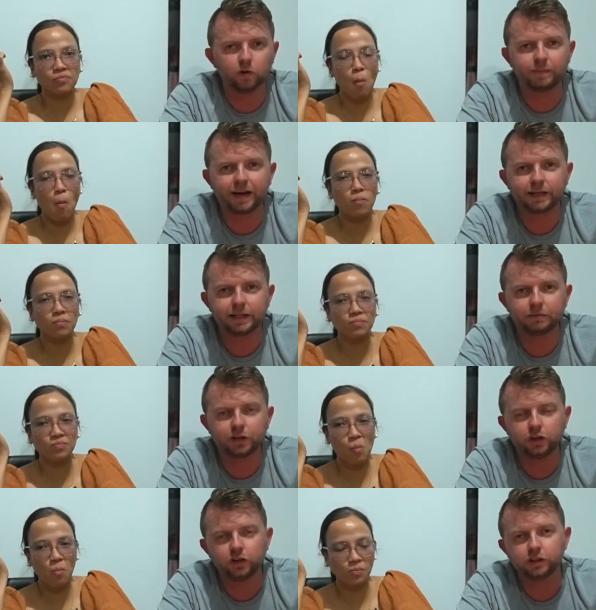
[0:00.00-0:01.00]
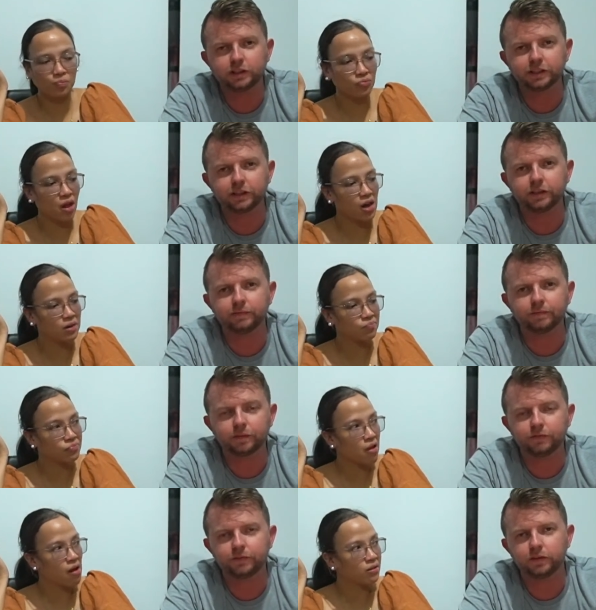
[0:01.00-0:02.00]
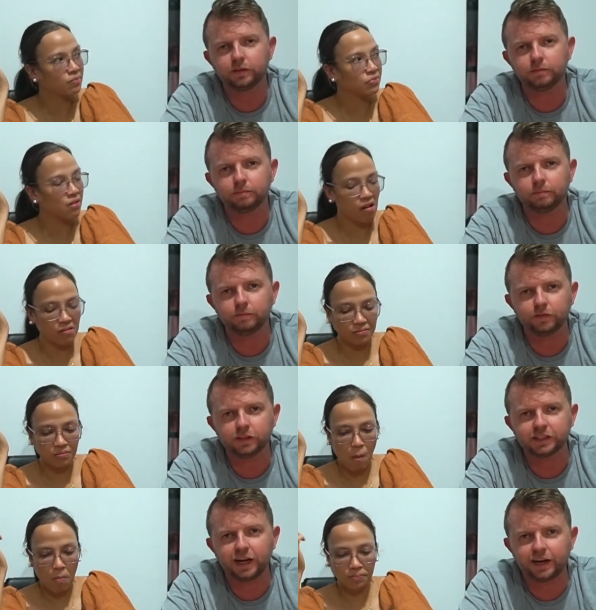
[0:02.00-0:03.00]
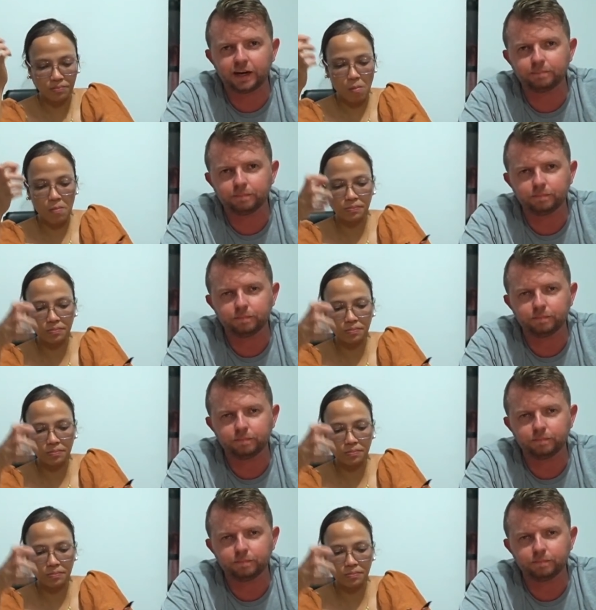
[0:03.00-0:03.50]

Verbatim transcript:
Speaker 1: automatically renew, so if you sign up